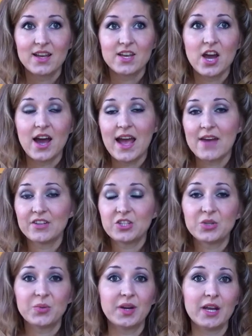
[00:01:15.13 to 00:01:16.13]
not having
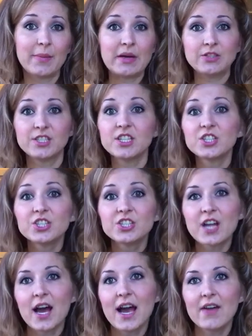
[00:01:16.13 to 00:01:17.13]
to worry about
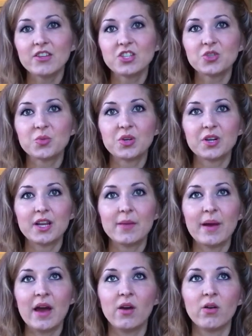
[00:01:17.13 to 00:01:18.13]
dinner, not having to worry
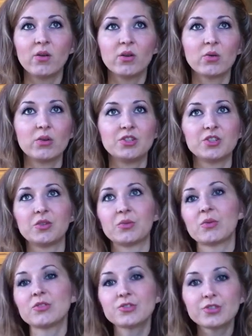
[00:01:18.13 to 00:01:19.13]
about going to the
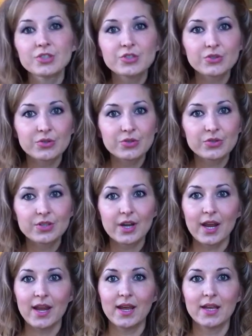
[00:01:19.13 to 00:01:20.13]
grocery store
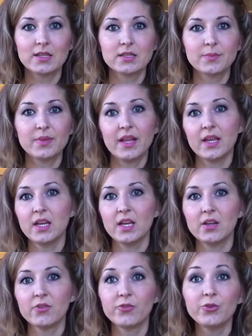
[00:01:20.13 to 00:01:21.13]
and
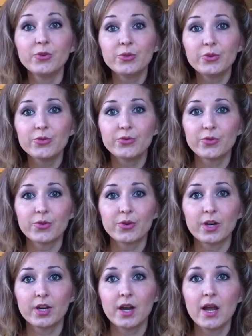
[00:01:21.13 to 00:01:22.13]
planning food
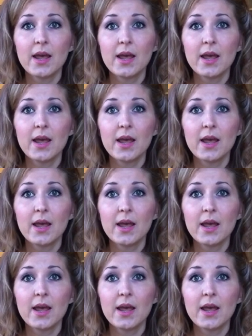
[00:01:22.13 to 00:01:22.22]
for